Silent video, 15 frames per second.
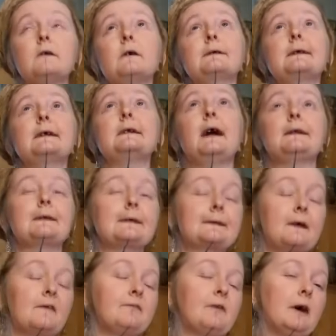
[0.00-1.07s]
You'll see lots of
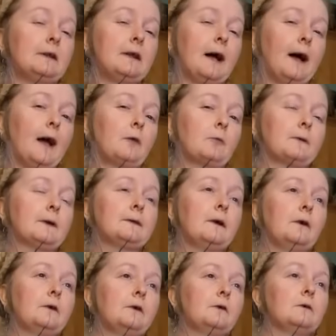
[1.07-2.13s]
stuff online where they
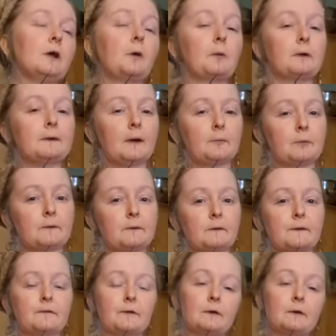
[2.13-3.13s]
tell you lower temperatures